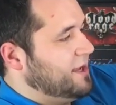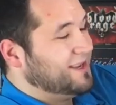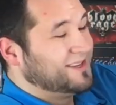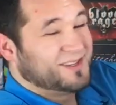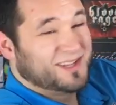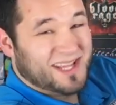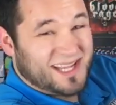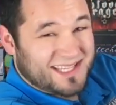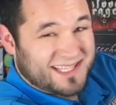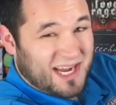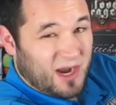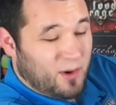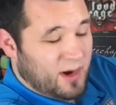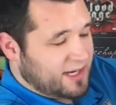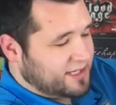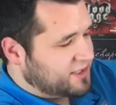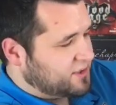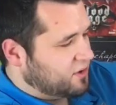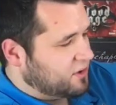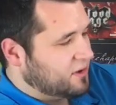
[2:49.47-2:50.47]
So that's how
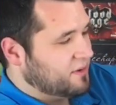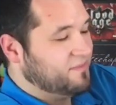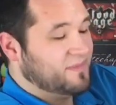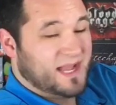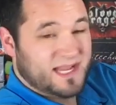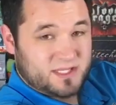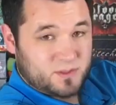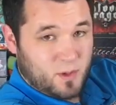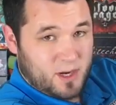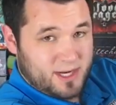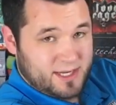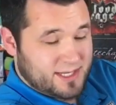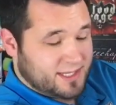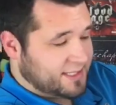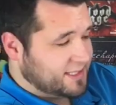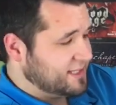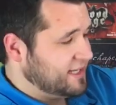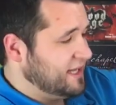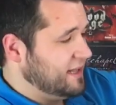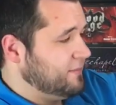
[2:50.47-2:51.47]
I store them. That's why you
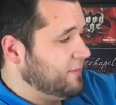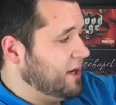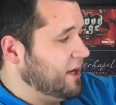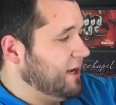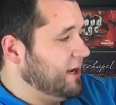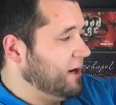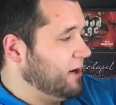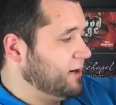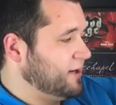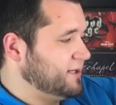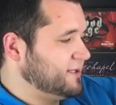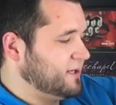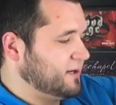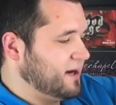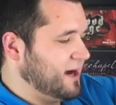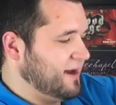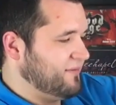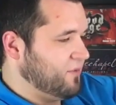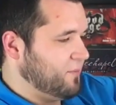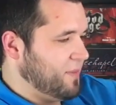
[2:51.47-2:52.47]
didn't see them on there, because they're
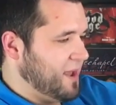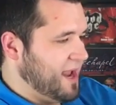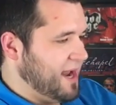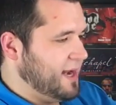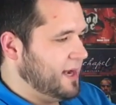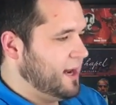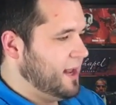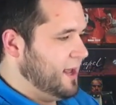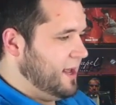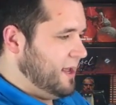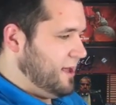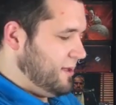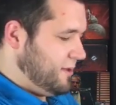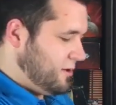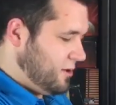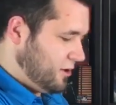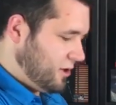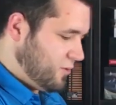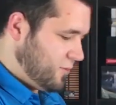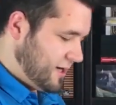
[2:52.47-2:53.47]
kind of a pain.
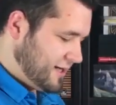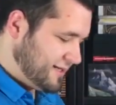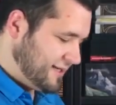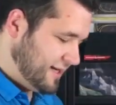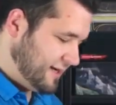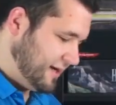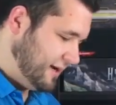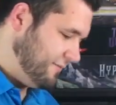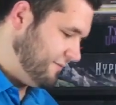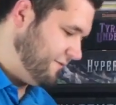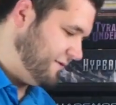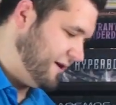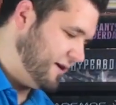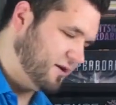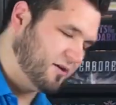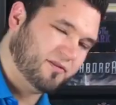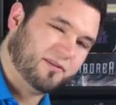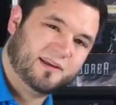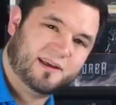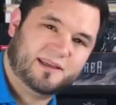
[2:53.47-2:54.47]
The only ones that didn't fit
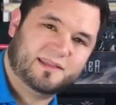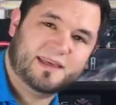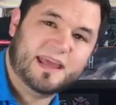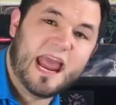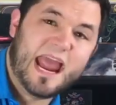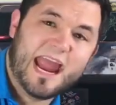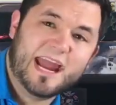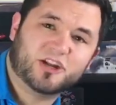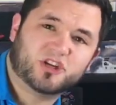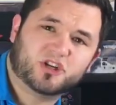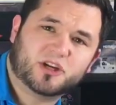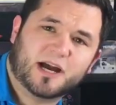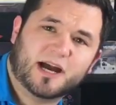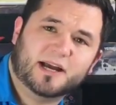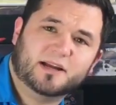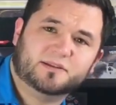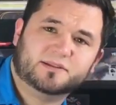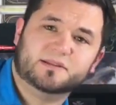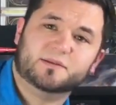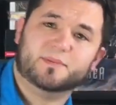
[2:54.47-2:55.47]
are, I think, the H
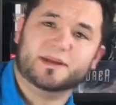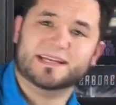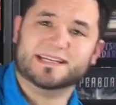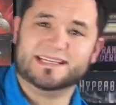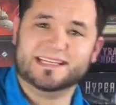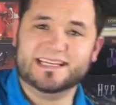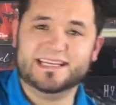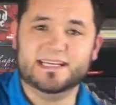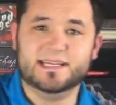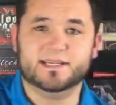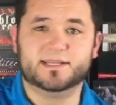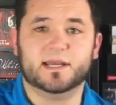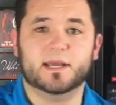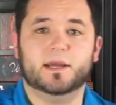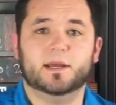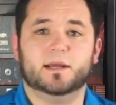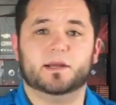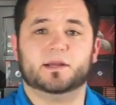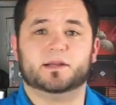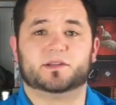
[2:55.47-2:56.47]
tiles, the big T's,
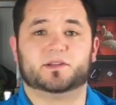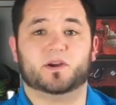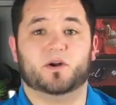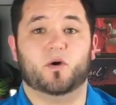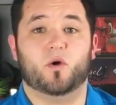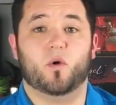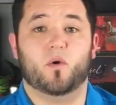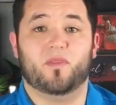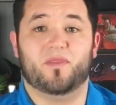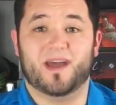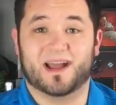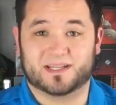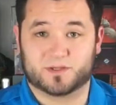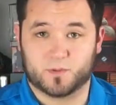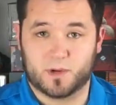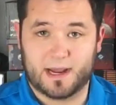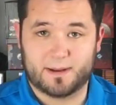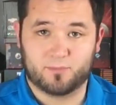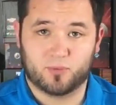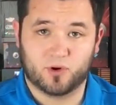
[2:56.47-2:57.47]
so that's
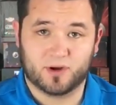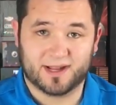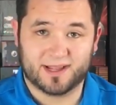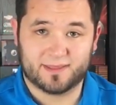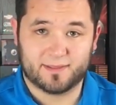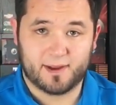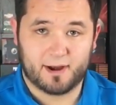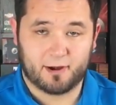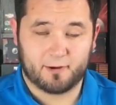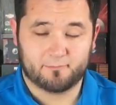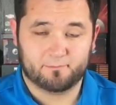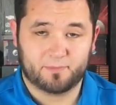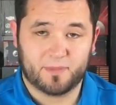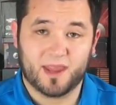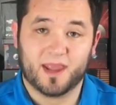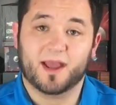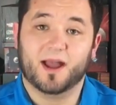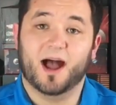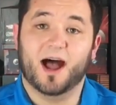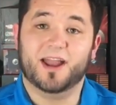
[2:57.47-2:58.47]
what I put in there.
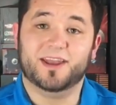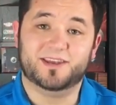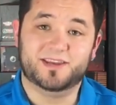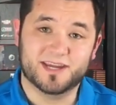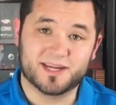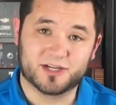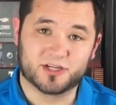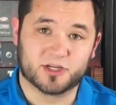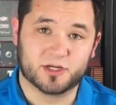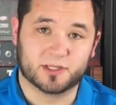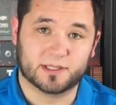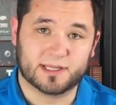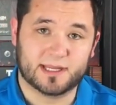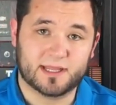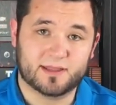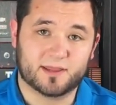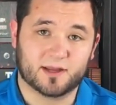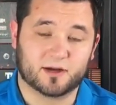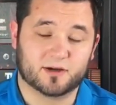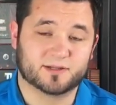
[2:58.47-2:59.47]

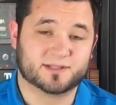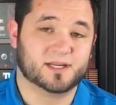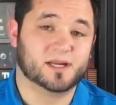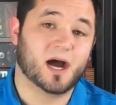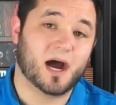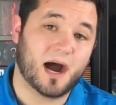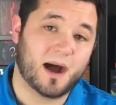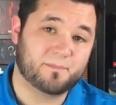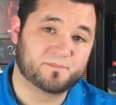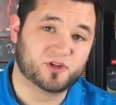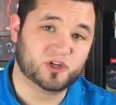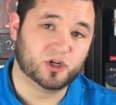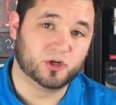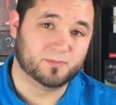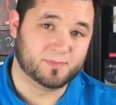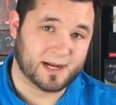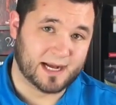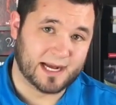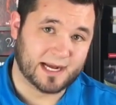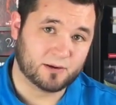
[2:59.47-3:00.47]
Additionally, there is an optional
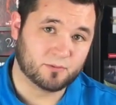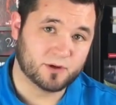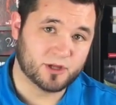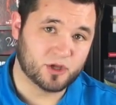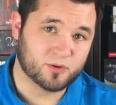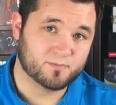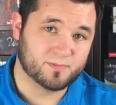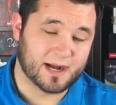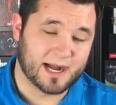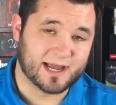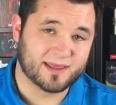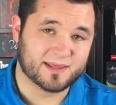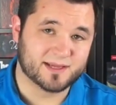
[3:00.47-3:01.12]
buy when you buy